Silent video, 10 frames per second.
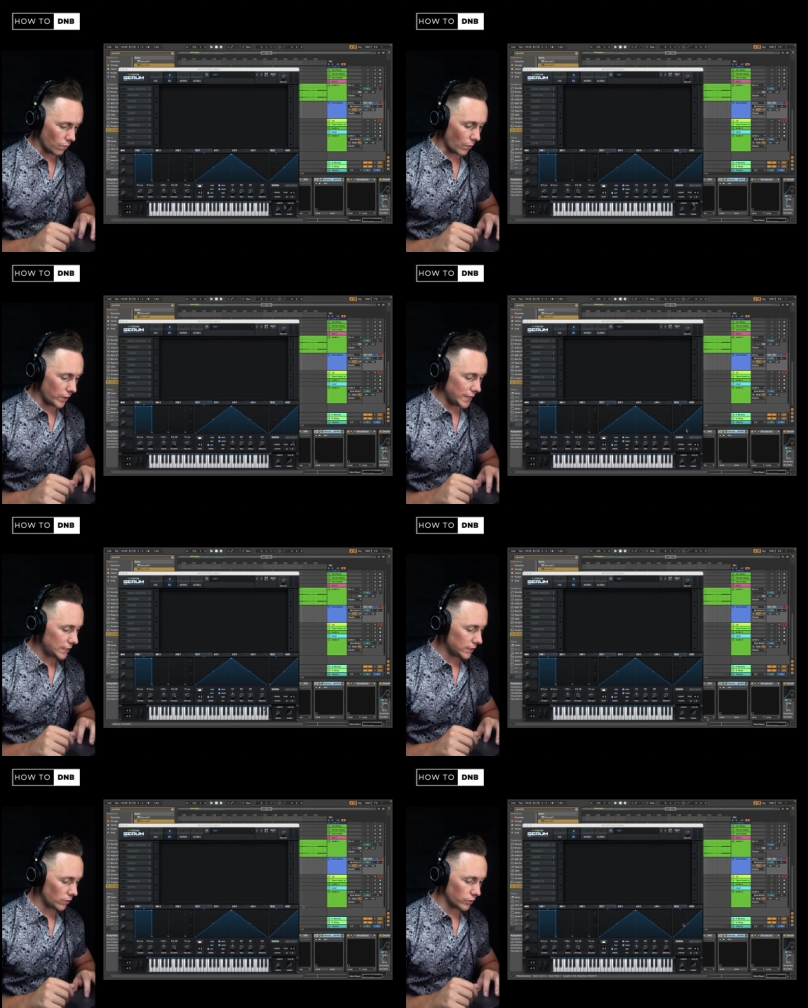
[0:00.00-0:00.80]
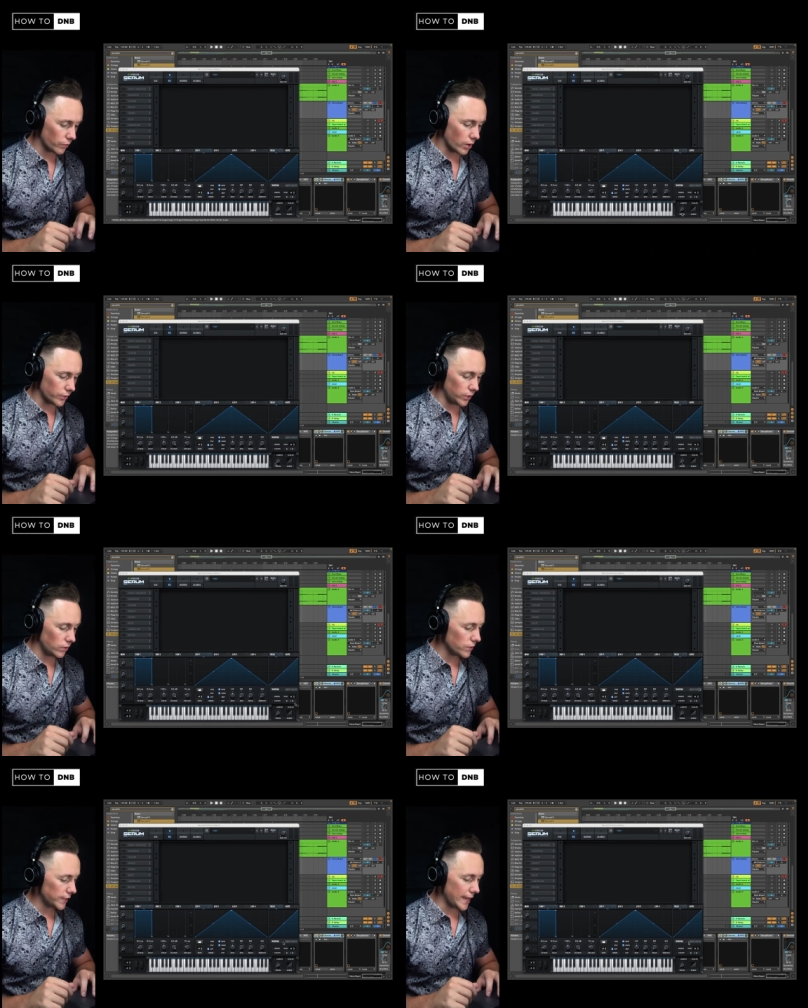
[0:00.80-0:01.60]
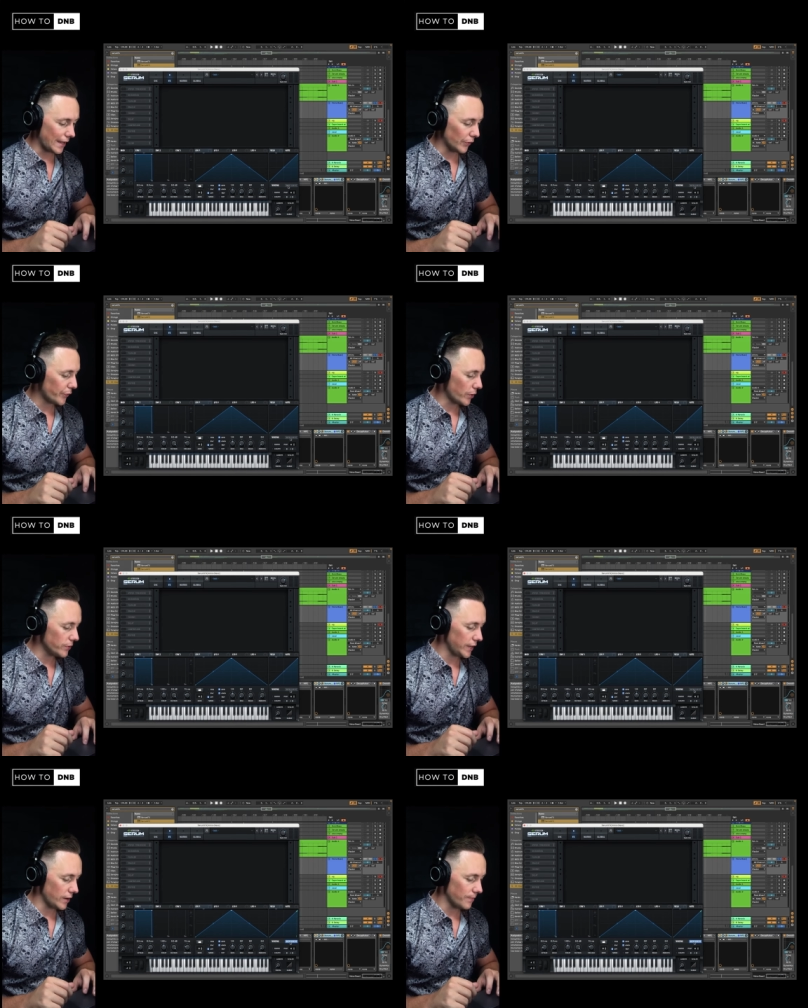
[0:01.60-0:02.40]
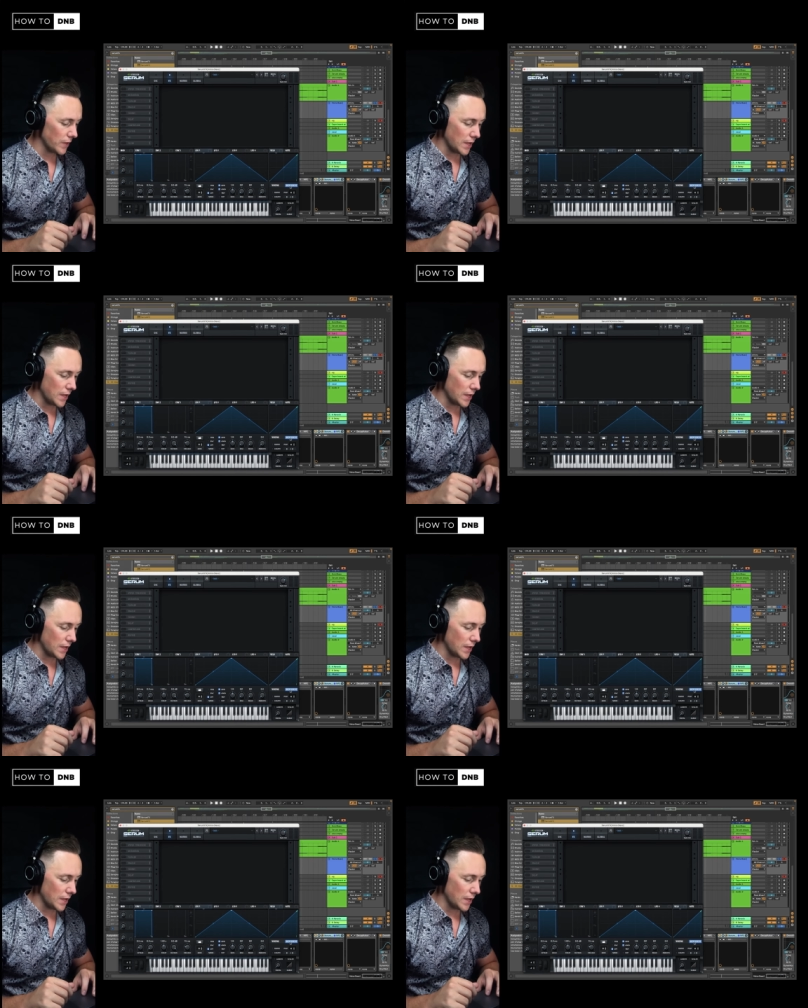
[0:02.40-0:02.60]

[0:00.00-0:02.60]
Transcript: What we need to do is we're going to use the LFOs here.